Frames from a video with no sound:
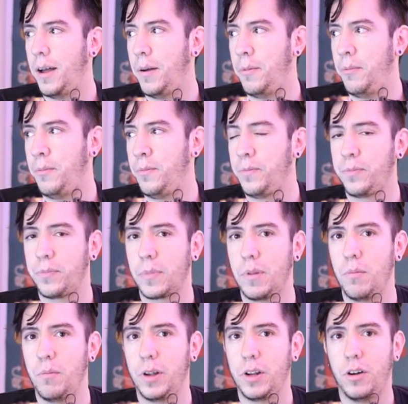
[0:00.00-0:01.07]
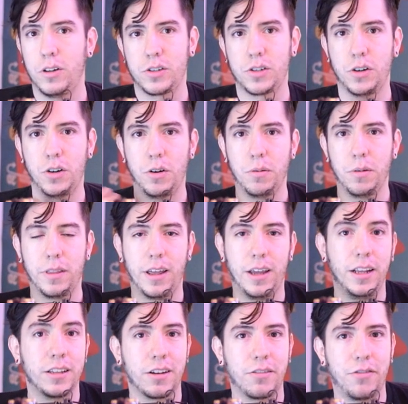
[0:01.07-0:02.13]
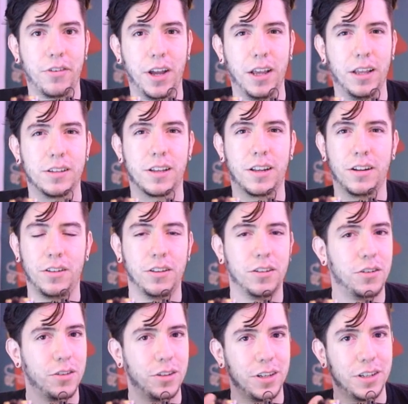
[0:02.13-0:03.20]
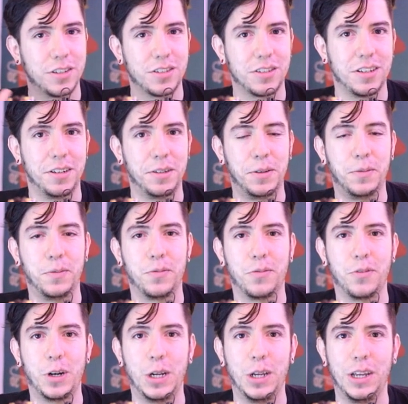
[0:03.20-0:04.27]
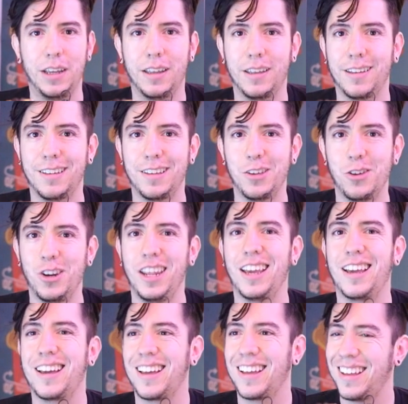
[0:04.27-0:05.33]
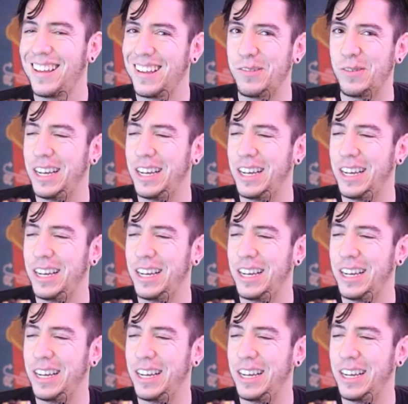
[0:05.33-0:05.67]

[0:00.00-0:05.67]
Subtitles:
but also the interface and all these very unique